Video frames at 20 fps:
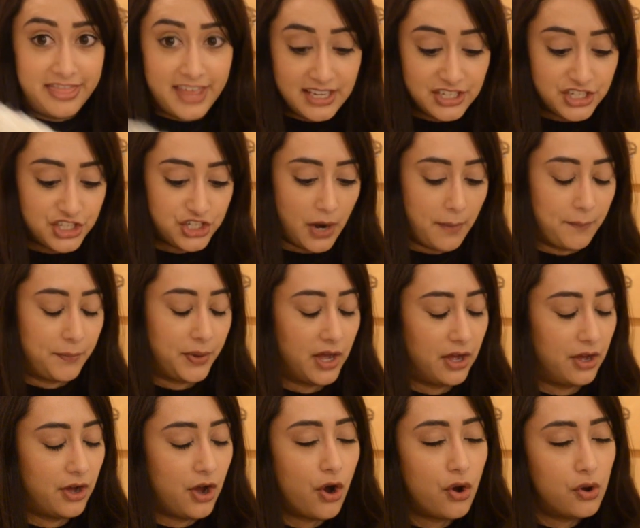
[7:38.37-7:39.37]
this
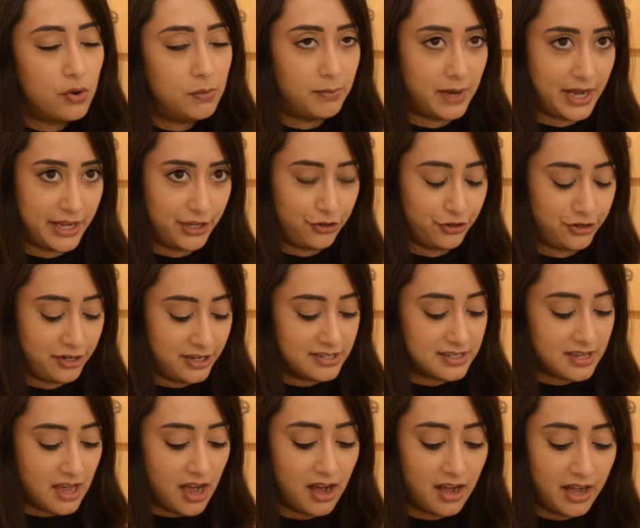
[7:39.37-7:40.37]
jumper, oh my
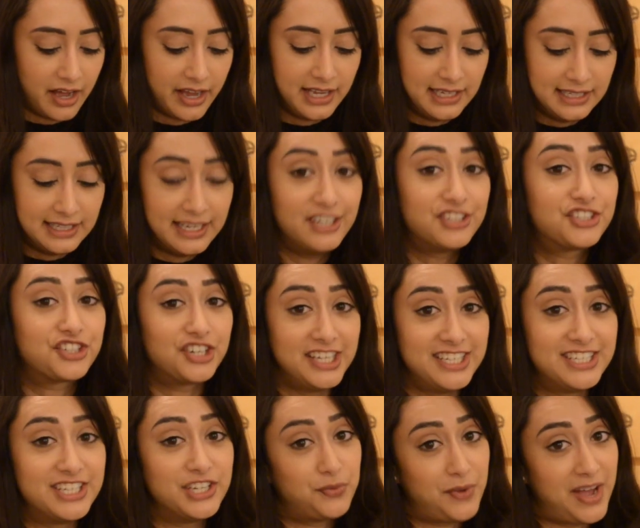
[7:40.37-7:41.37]
goodness, I
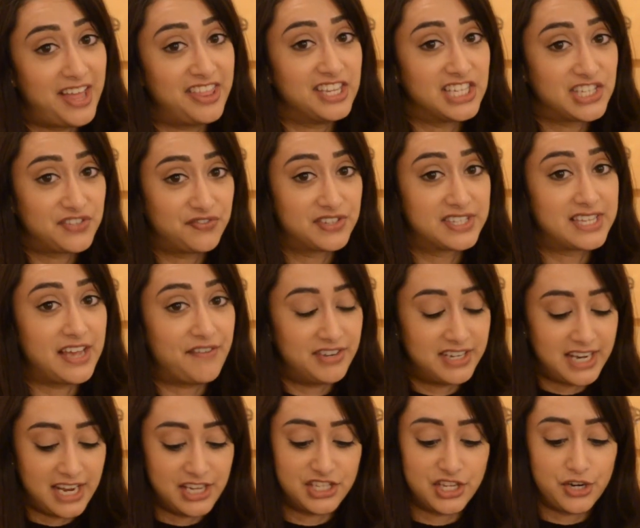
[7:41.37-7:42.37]
literally did wear this
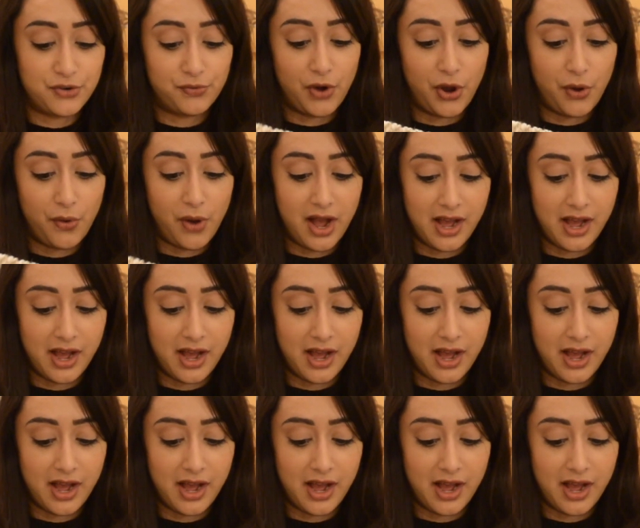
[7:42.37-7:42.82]
7 days in a row.